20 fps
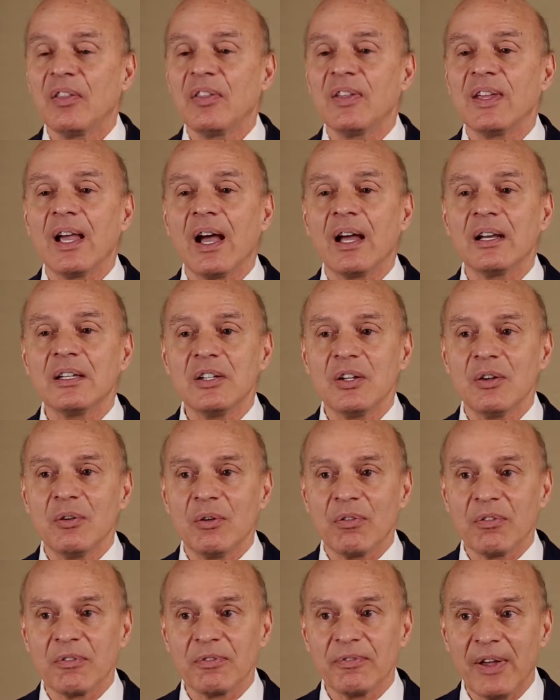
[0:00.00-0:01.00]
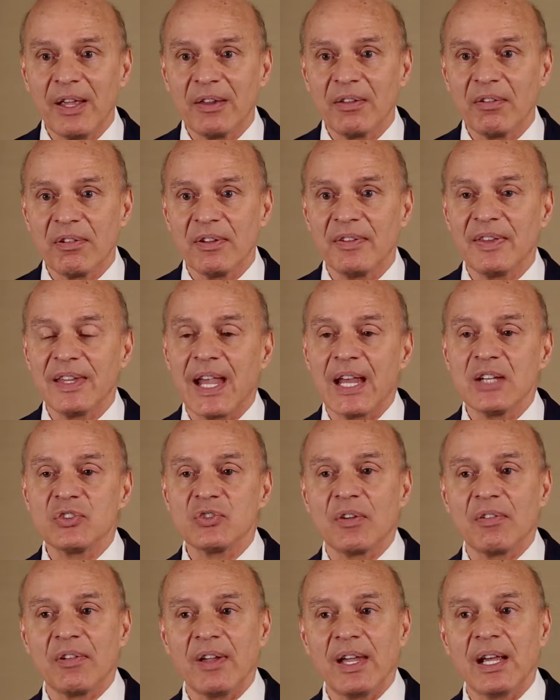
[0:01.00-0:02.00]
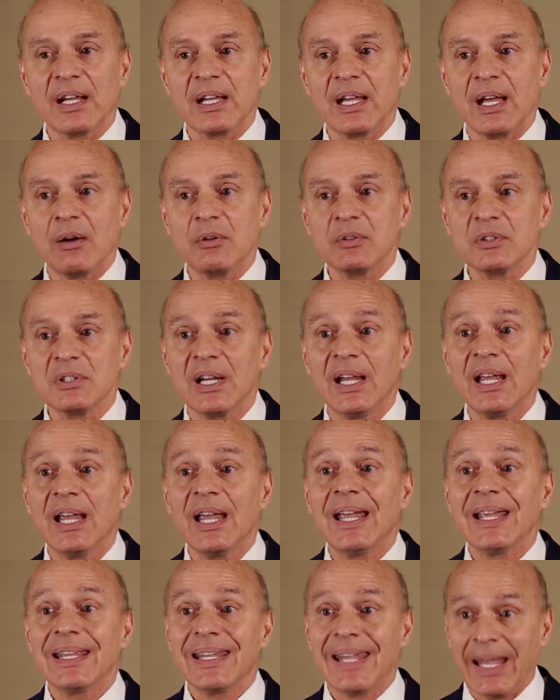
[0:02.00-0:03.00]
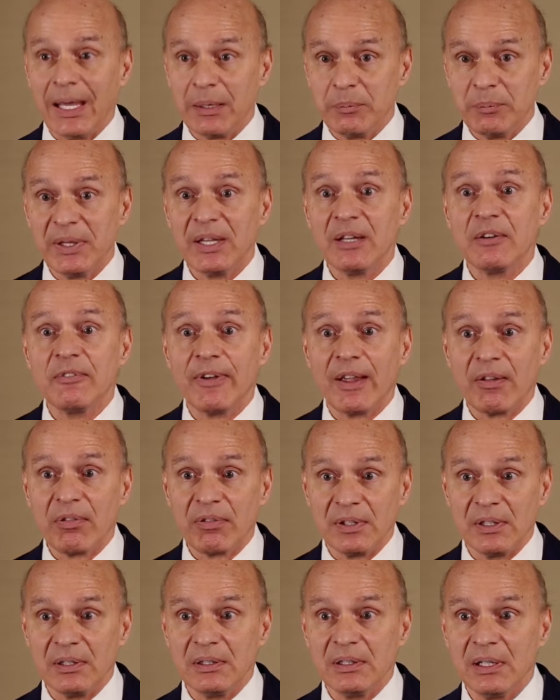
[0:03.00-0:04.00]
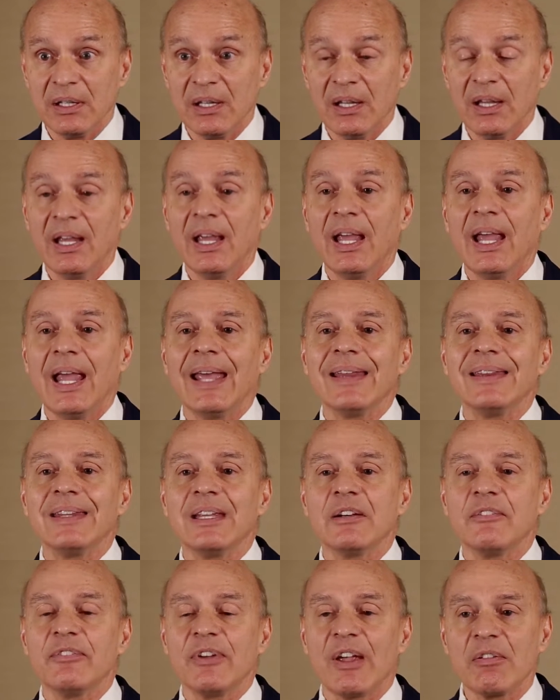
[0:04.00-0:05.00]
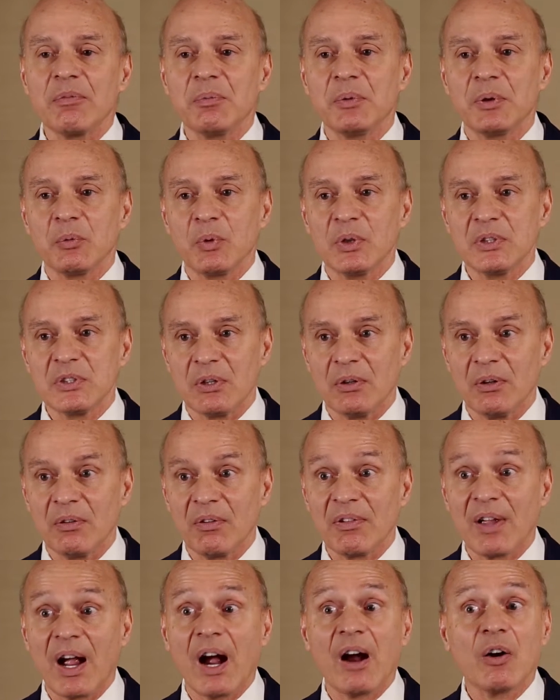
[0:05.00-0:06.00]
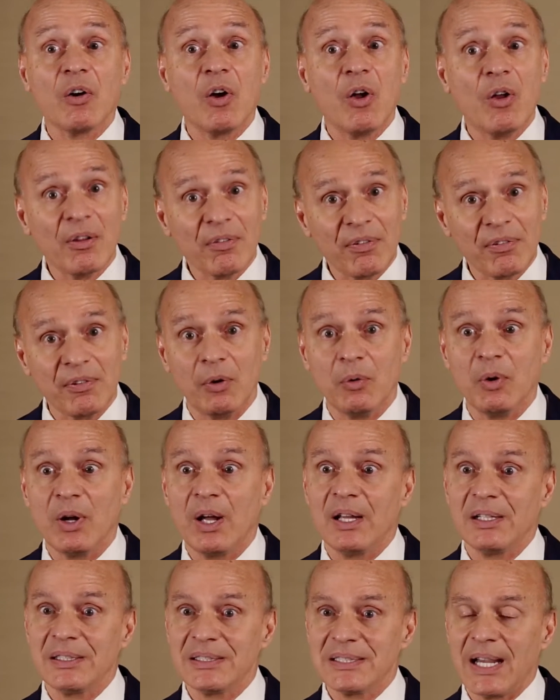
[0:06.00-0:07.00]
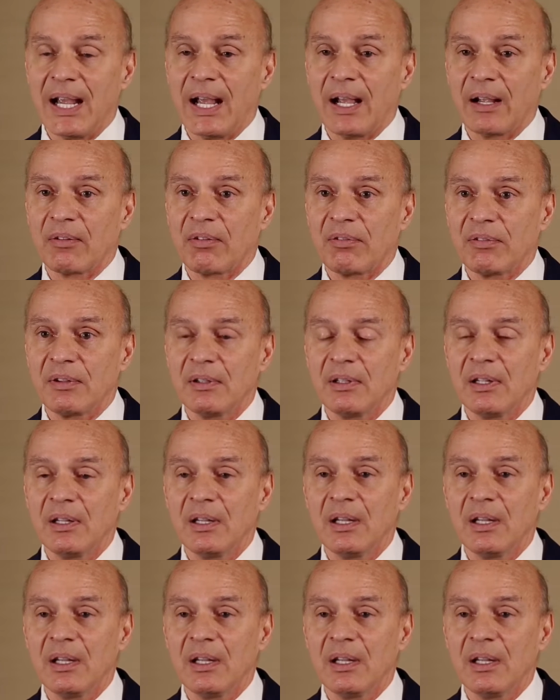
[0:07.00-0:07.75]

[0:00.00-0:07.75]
The unused funds in the HSA account can be invested, and the investment returns are also untaxed.